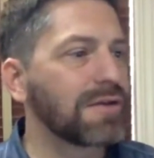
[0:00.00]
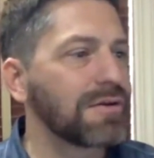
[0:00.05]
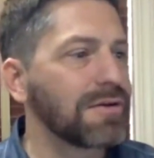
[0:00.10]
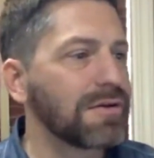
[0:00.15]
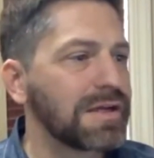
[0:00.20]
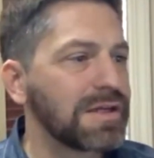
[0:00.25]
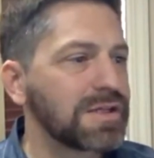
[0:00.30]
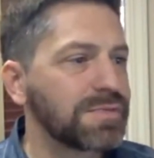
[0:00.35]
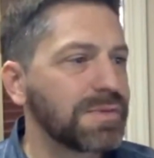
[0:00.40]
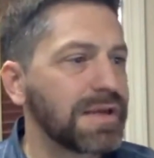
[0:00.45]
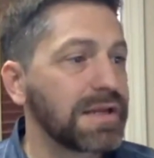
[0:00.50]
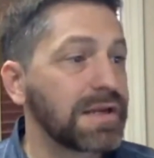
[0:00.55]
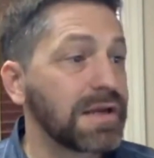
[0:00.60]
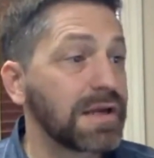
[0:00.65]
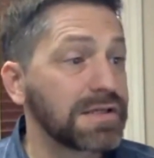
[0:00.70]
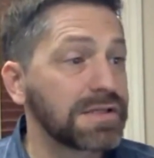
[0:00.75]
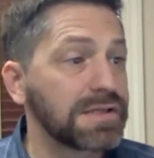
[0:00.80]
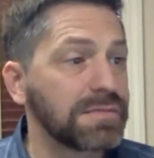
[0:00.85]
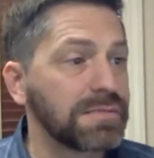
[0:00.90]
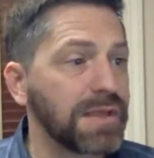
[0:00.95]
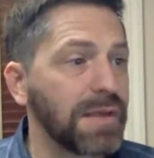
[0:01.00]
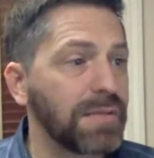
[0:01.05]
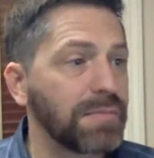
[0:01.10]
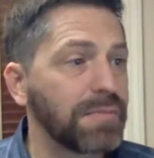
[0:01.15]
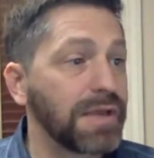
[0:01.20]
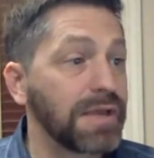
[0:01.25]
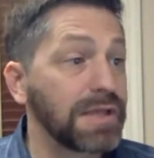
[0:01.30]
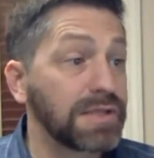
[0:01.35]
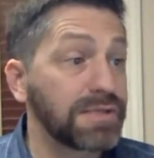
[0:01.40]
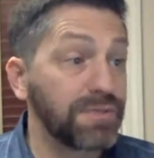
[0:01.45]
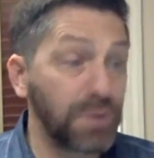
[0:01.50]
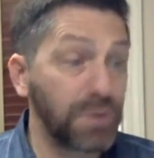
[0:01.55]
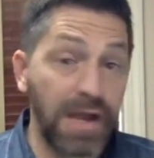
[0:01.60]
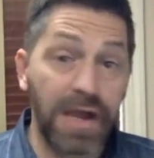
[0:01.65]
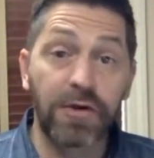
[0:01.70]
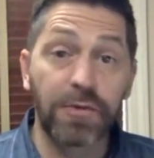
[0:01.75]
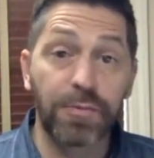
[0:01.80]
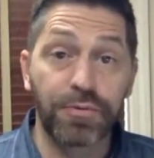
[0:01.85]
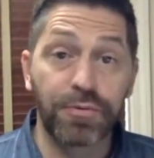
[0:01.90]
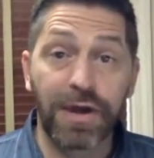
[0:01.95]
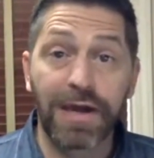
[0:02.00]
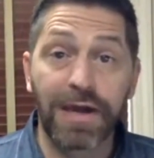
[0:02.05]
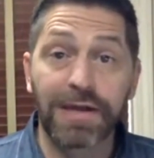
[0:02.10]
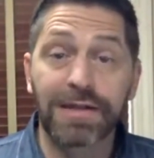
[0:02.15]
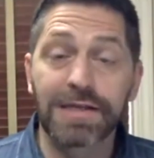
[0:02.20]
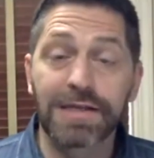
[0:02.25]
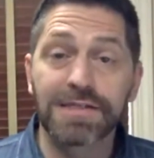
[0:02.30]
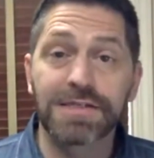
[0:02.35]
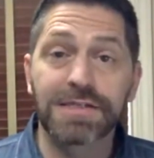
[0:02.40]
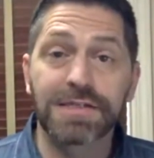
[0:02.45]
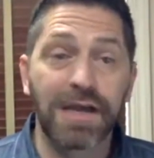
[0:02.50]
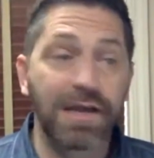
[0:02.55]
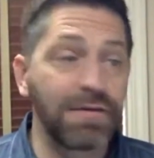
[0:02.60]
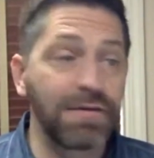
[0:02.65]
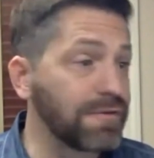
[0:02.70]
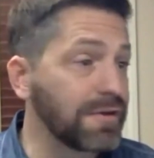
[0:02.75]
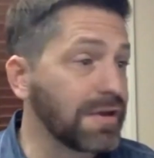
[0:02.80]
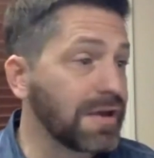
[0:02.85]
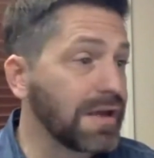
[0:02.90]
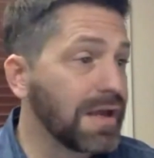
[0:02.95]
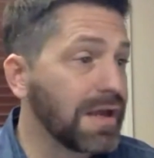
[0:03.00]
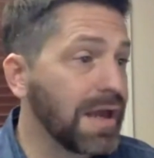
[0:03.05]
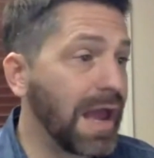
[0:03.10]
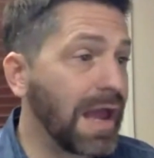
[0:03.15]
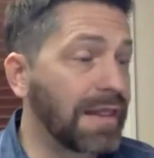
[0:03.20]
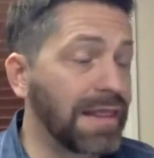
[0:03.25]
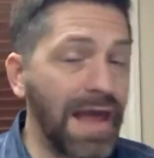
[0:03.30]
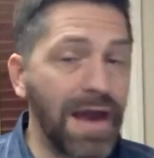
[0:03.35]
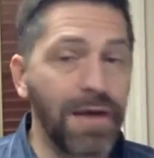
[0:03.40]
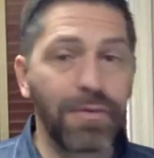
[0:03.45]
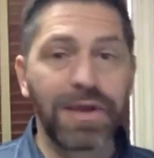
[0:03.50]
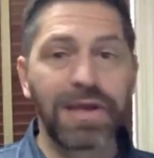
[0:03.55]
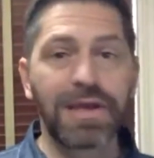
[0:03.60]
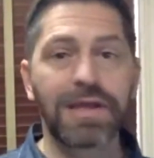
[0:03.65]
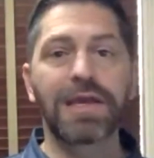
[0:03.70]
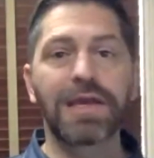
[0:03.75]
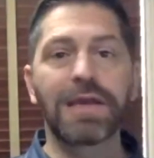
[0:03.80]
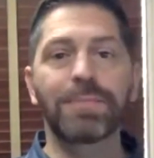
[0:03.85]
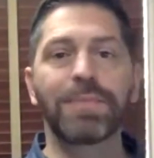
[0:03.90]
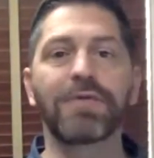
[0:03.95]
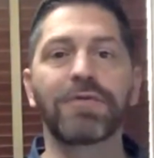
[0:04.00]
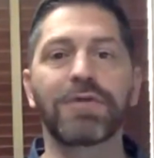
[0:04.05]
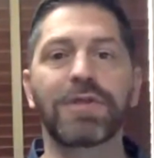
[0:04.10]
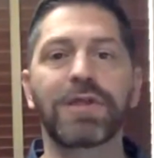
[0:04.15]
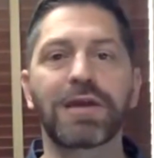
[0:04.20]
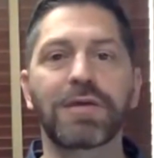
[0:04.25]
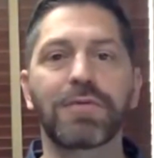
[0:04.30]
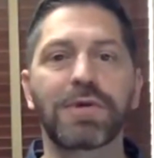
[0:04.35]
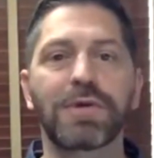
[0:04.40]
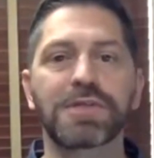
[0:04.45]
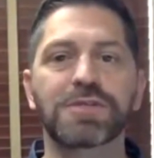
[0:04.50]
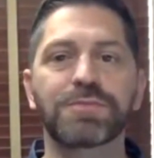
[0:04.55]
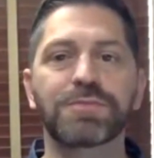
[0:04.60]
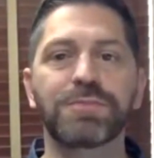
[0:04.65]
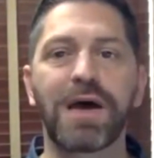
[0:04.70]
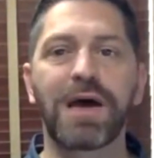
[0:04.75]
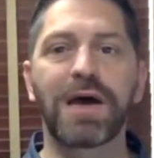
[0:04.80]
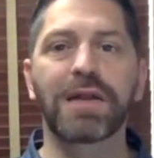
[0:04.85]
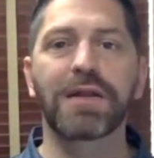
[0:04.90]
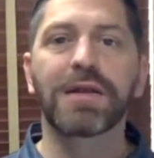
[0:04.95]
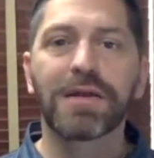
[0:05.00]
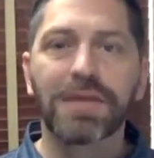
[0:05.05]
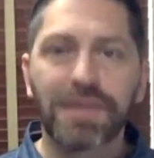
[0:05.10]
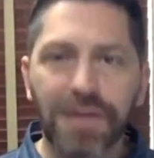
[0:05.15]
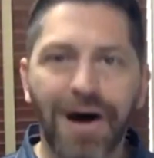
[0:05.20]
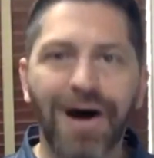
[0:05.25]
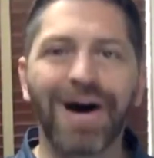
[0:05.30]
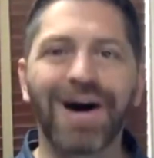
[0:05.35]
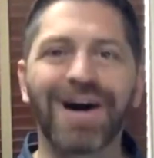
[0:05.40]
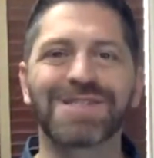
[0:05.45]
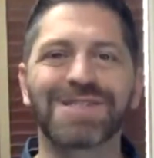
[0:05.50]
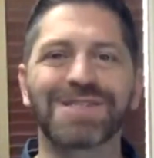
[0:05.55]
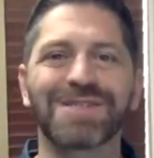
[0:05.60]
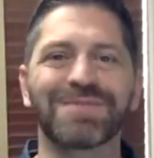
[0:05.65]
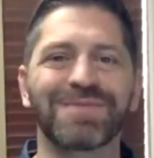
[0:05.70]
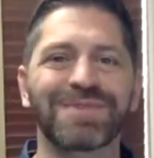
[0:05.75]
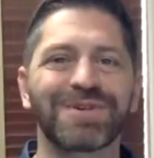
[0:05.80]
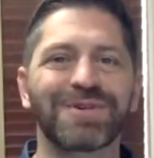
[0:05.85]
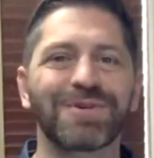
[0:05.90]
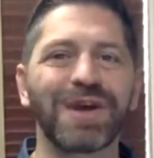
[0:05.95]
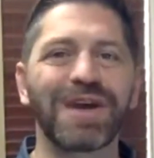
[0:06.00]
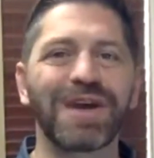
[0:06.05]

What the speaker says: He's made custom templates for chiropractic stuff, and that way you can keep everything in one spot. Awesome. Great